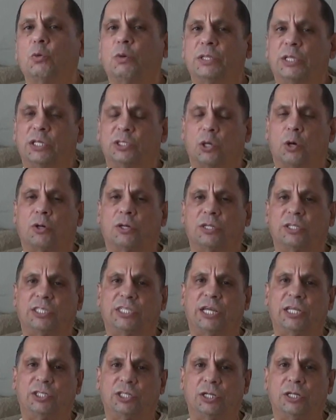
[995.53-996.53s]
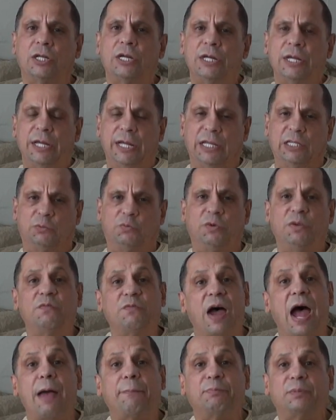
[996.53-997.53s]
with this organization is
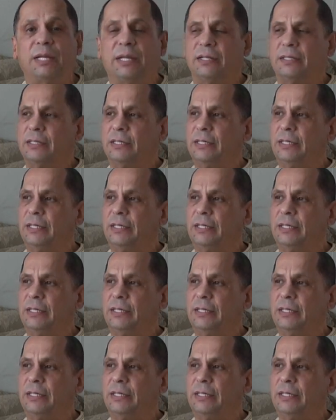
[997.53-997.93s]
revamp it.